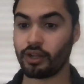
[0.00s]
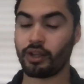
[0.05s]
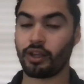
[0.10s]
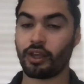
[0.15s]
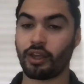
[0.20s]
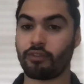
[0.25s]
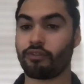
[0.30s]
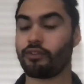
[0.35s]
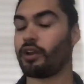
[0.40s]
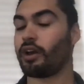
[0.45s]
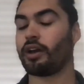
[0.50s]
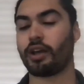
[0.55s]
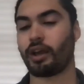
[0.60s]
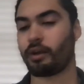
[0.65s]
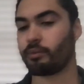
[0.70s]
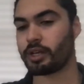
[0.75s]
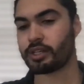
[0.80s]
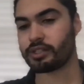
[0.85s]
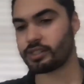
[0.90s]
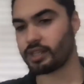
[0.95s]
if not, I'm
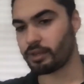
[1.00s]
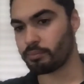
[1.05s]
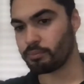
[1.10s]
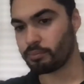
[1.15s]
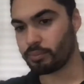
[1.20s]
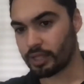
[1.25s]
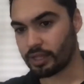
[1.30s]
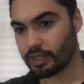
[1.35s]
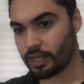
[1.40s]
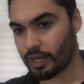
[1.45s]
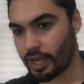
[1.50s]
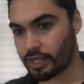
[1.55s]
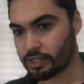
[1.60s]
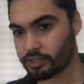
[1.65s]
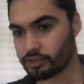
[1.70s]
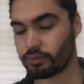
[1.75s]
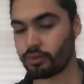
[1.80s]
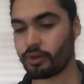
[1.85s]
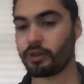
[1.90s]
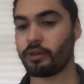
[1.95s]
not saying be the
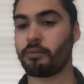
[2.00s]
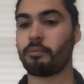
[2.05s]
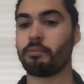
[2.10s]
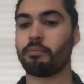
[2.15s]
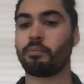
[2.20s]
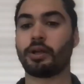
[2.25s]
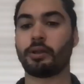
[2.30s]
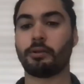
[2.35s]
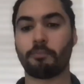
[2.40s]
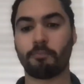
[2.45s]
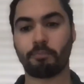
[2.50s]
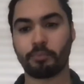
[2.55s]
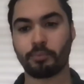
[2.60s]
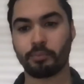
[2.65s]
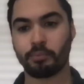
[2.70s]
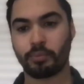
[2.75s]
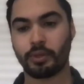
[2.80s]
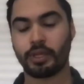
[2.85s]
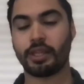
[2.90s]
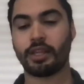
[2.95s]
last one, but
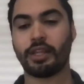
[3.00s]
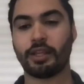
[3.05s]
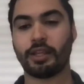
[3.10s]
be